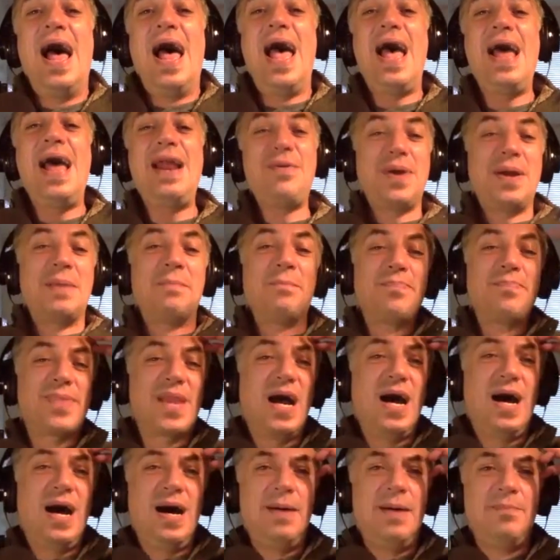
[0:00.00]
Anyway,
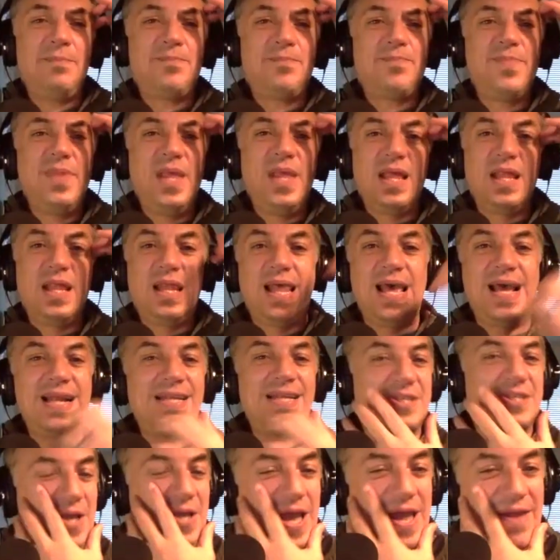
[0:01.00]

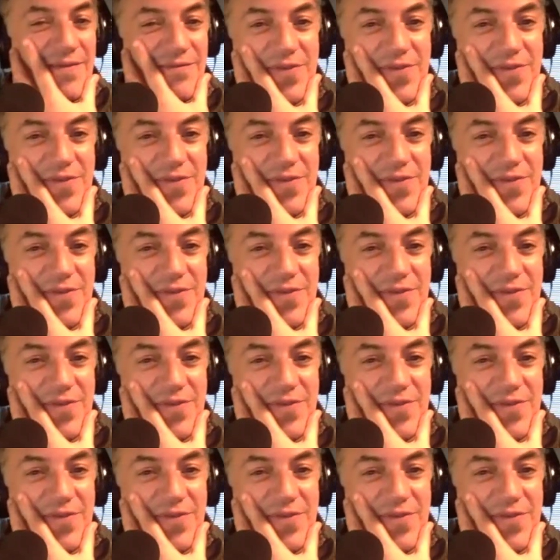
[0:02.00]
let's get